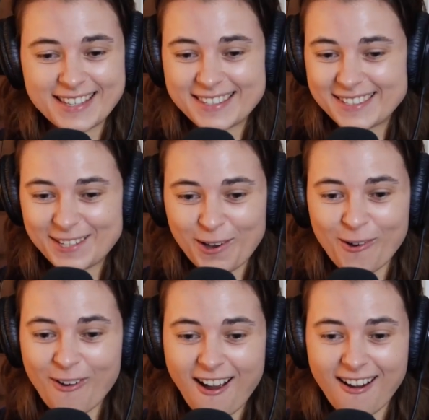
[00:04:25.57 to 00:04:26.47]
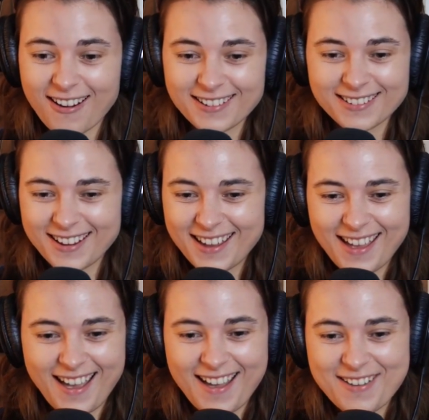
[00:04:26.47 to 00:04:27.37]
It's so hard.
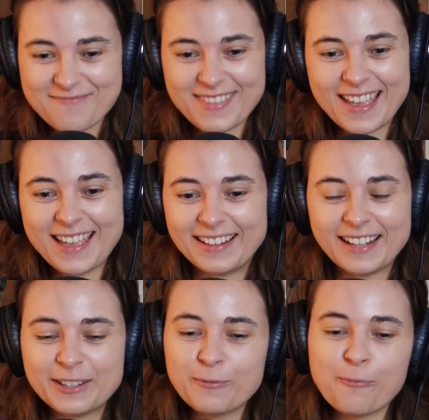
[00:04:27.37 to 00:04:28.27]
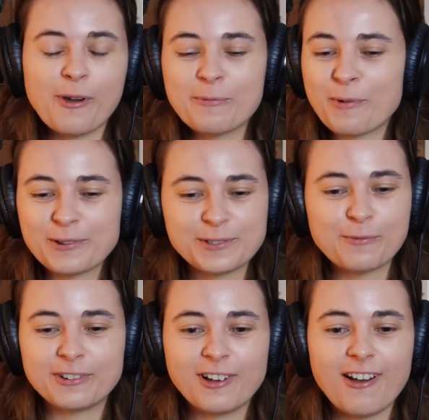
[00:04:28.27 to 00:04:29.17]
And then one person
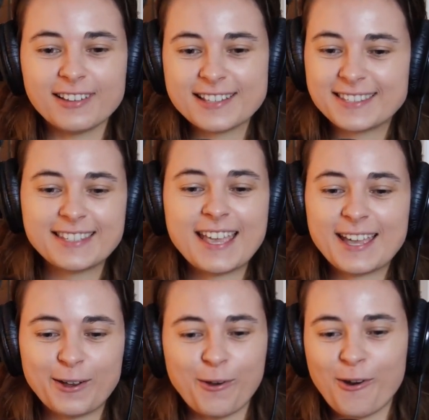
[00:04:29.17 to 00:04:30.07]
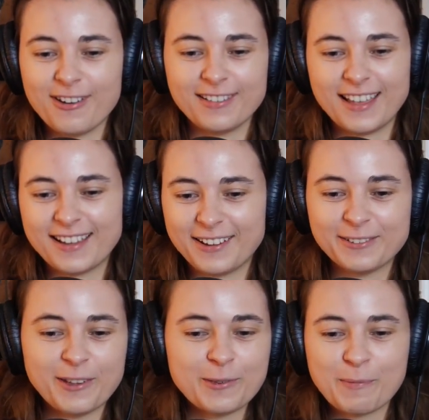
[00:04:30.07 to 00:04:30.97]
will call in sick or like
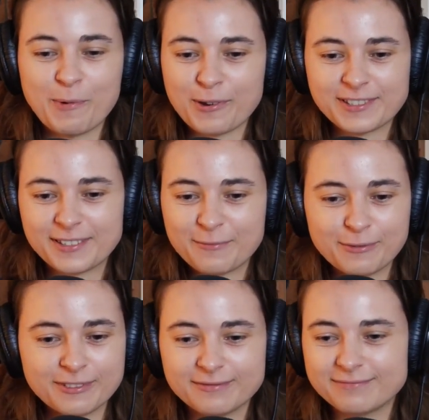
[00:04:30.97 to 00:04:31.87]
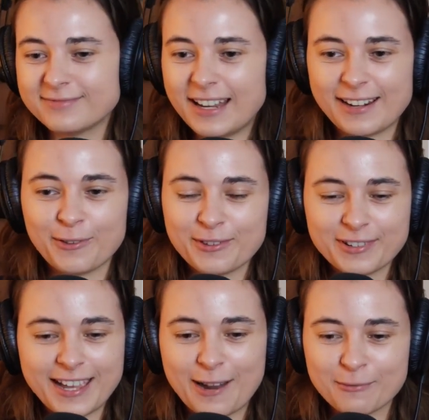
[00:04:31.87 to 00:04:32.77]
another person will, I don't know, their
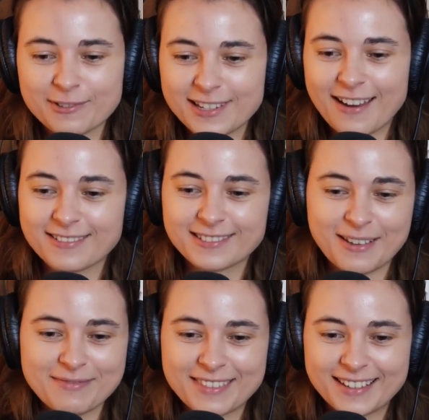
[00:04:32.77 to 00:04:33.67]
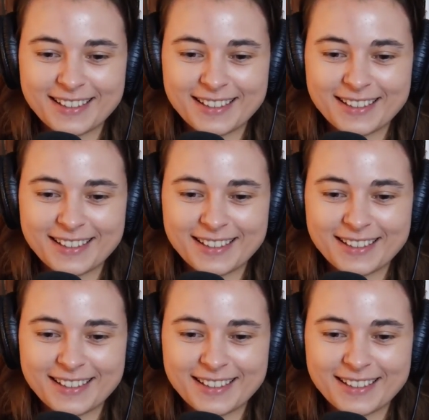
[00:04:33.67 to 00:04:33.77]
cat will die or something.